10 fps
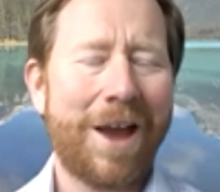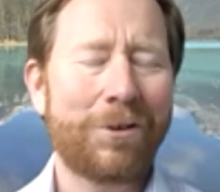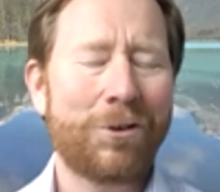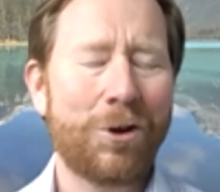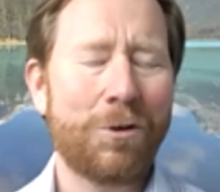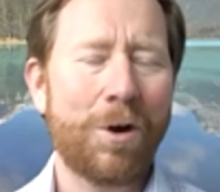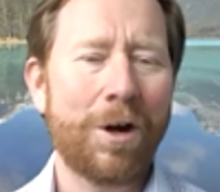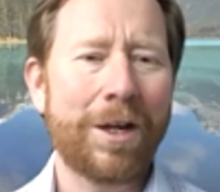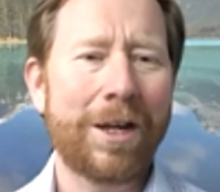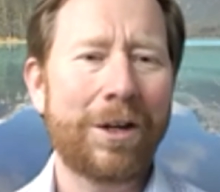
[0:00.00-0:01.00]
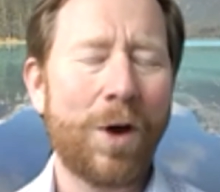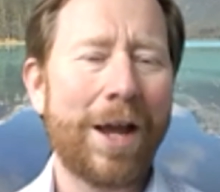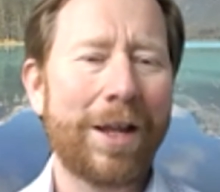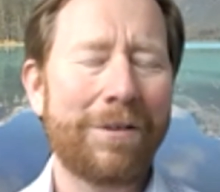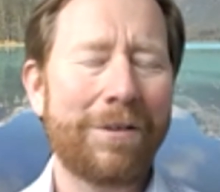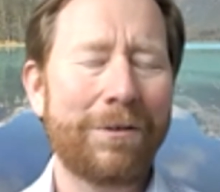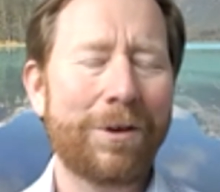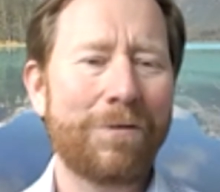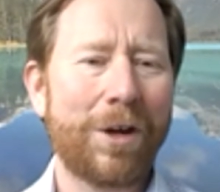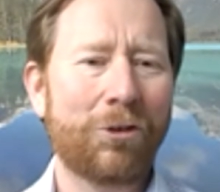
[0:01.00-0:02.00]
do your work and get to a high level of
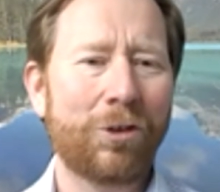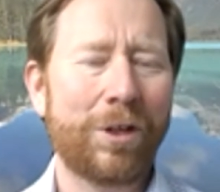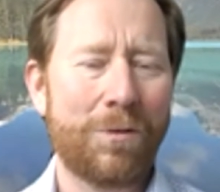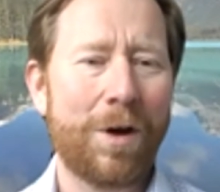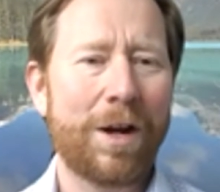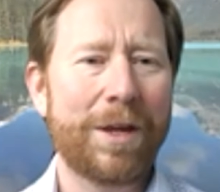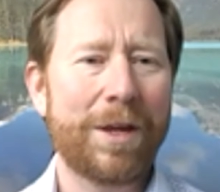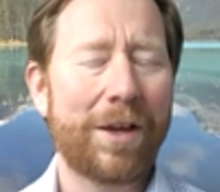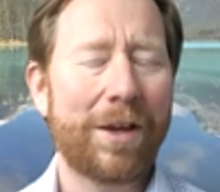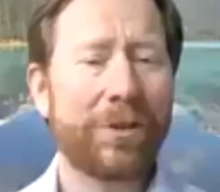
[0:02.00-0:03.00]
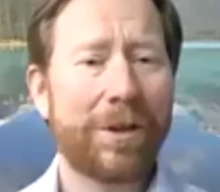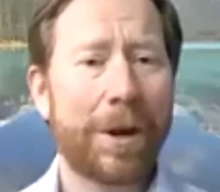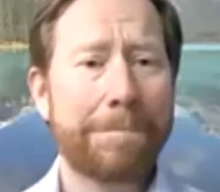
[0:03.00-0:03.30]
conviction that you want to be invested there.